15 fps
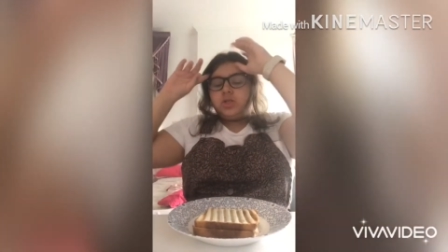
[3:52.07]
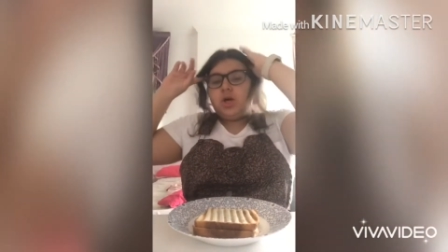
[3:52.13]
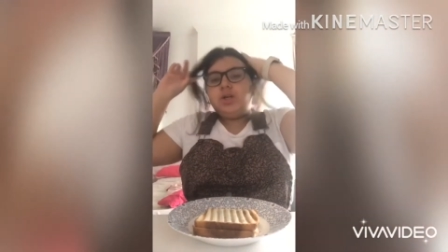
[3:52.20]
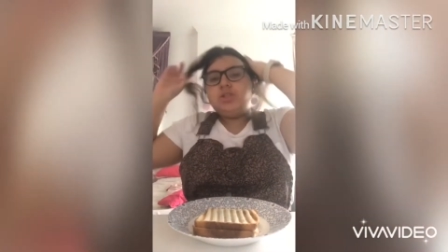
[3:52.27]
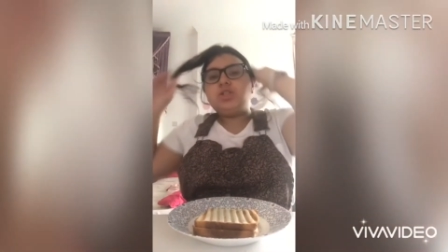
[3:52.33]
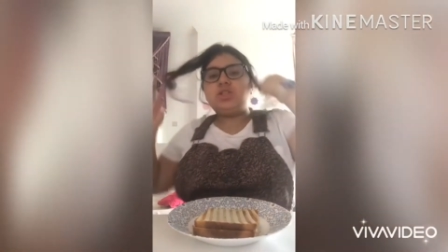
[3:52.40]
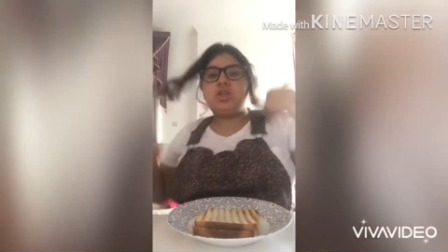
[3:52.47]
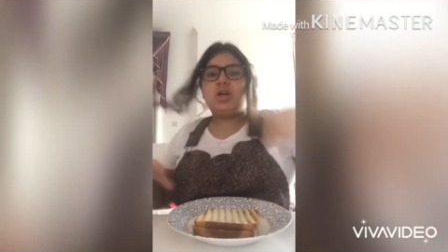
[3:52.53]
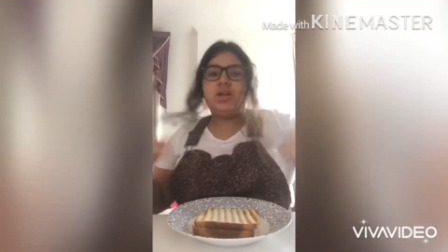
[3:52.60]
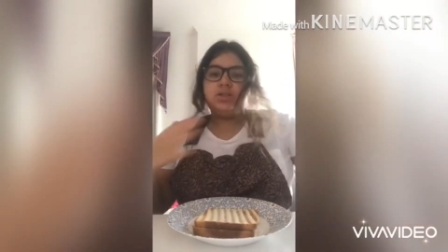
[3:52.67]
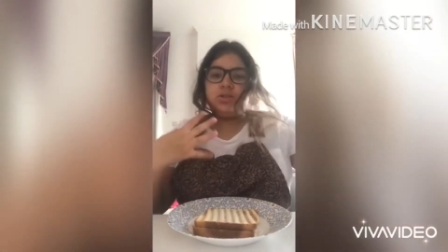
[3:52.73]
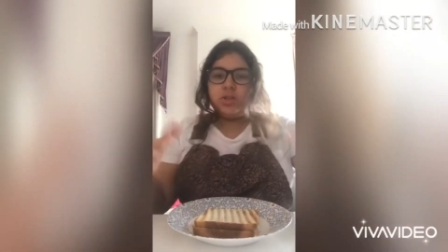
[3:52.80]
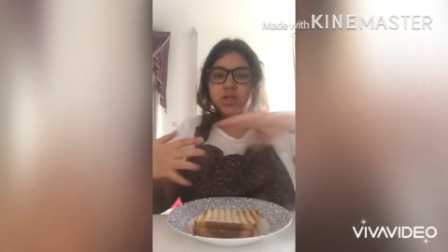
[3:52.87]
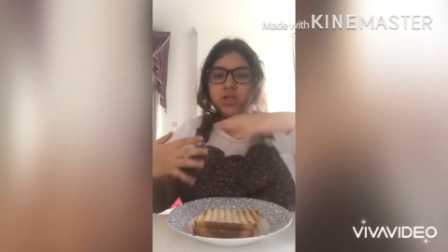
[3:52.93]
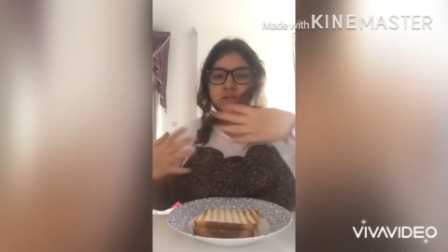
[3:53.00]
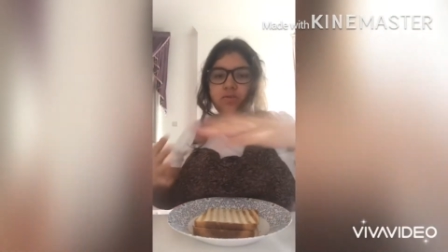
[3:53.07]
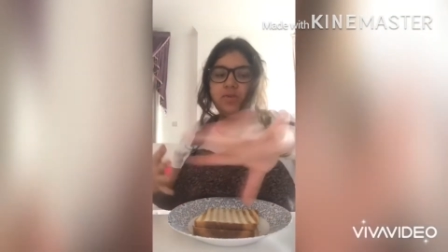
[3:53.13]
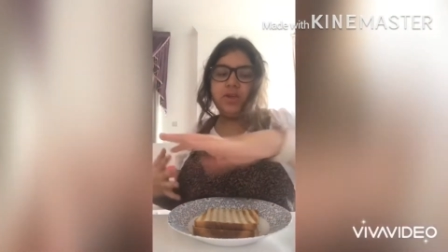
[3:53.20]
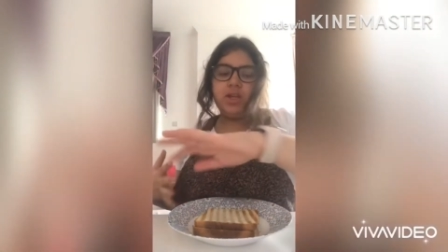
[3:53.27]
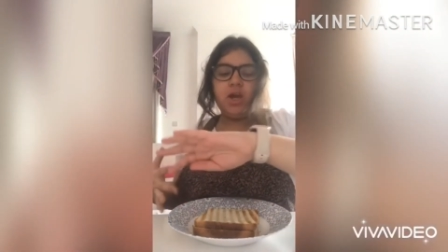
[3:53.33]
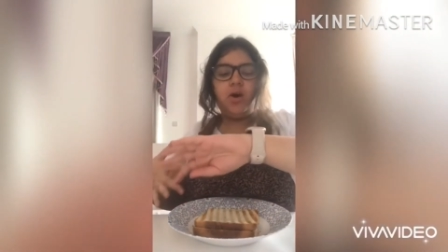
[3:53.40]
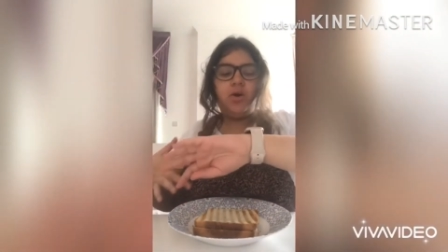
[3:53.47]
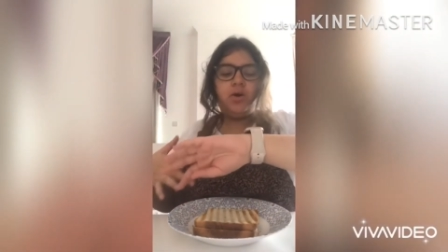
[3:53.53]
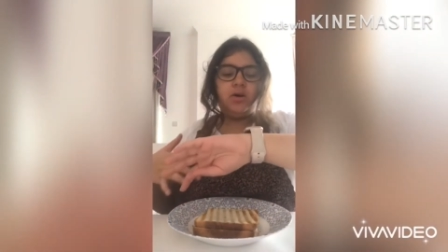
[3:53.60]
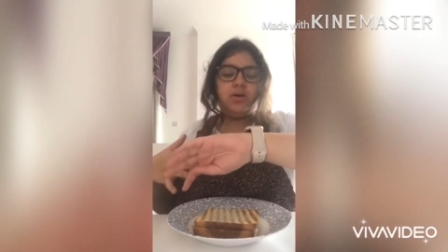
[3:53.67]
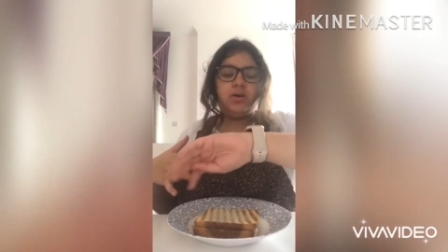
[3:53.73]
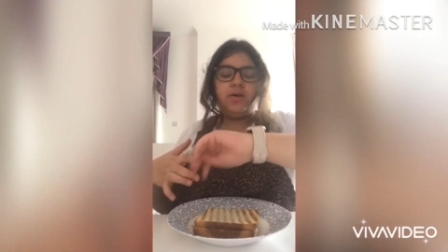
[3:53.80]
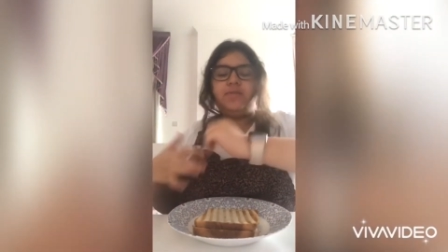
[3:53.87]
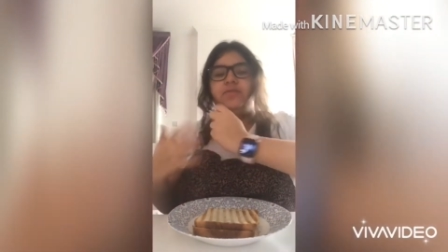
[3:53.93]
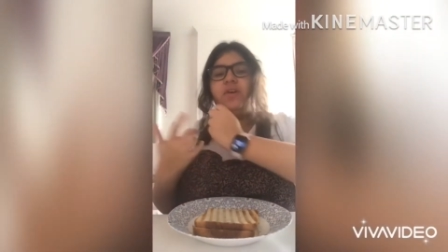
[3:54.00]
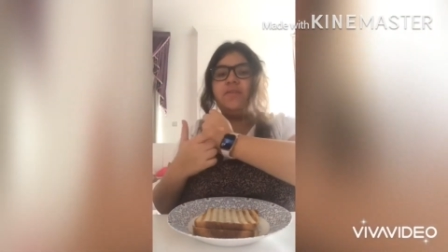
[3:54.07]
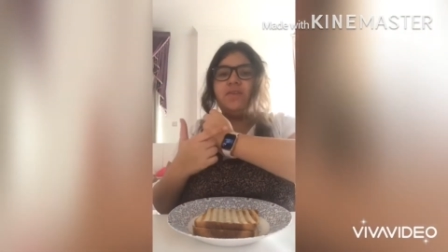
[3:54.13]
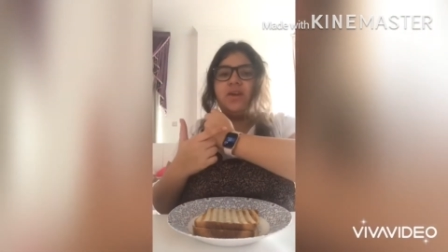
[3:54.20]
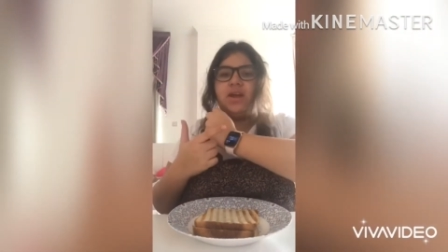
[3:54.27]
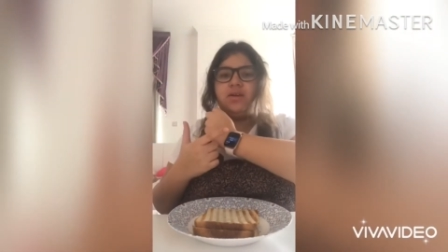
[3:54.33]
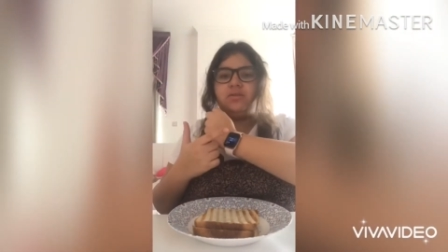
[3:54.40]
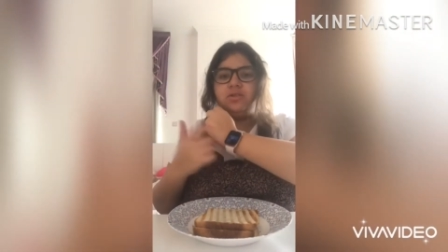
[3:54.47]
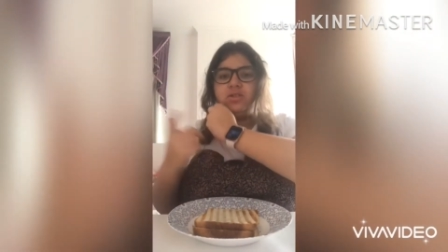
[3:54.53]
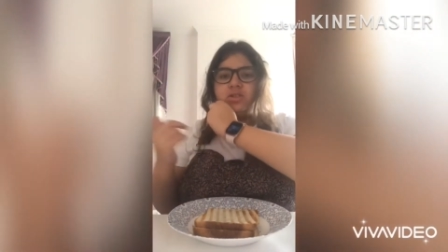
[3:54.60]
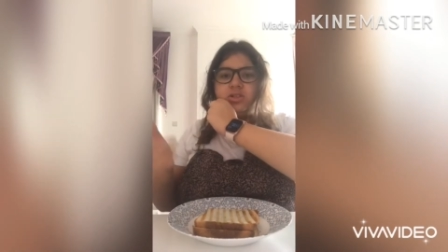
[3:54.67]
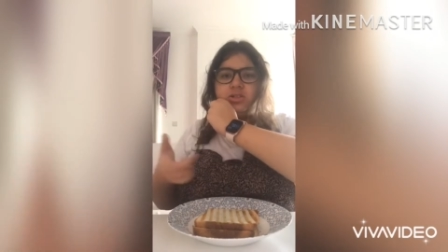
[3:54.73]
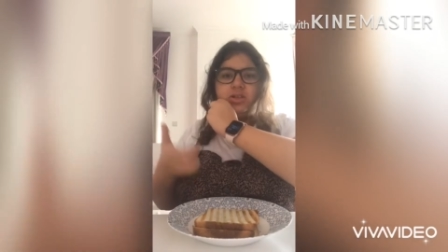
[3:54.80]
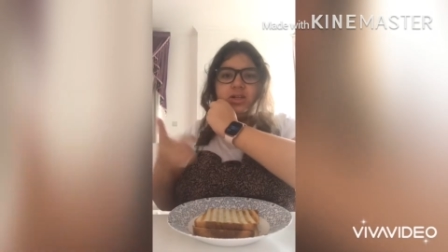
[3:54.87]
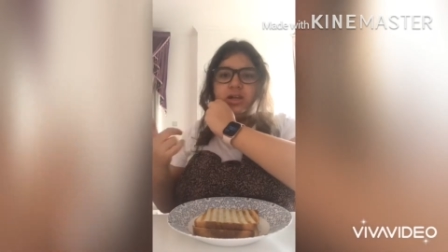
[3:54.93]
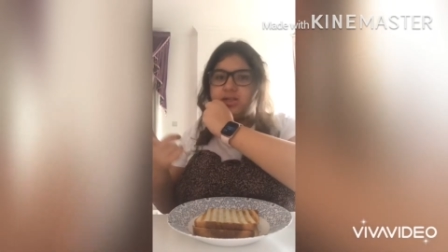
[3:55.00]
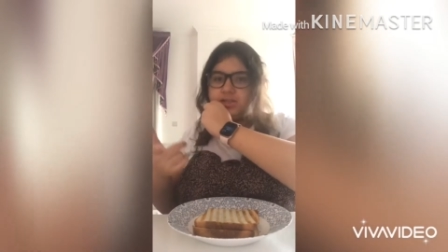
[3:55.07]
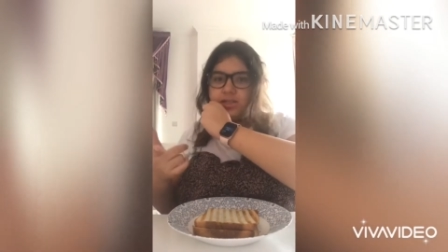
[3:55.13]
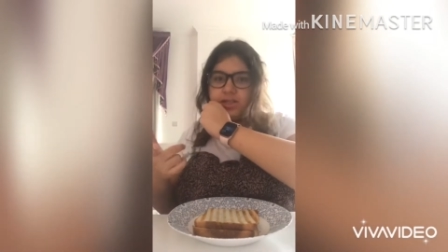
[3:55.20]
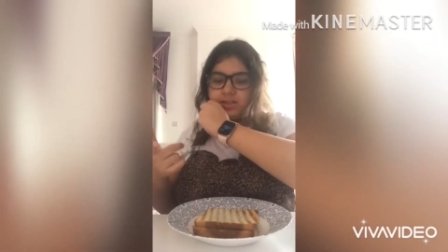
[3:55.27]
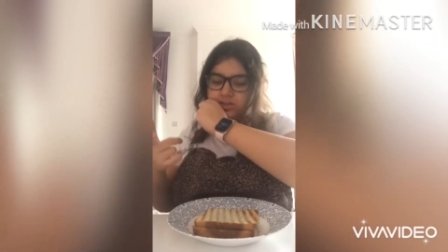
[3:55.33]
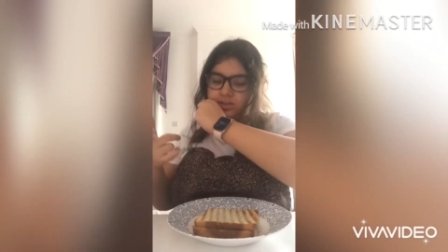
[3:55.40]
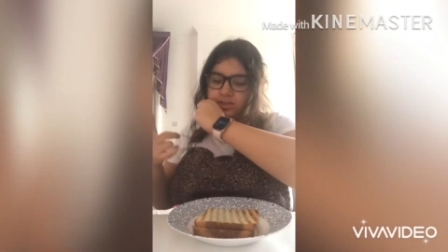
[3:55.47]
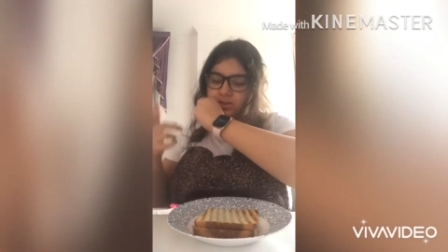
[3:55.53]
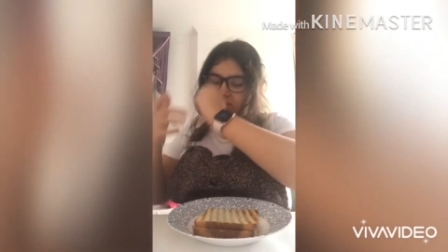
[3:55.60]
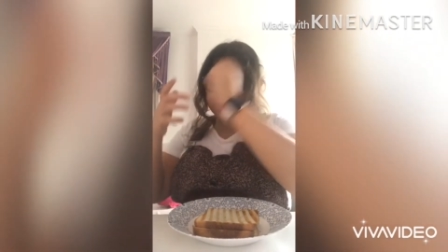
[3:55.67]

I'm just gonna do this video of half an hour till the next lesson.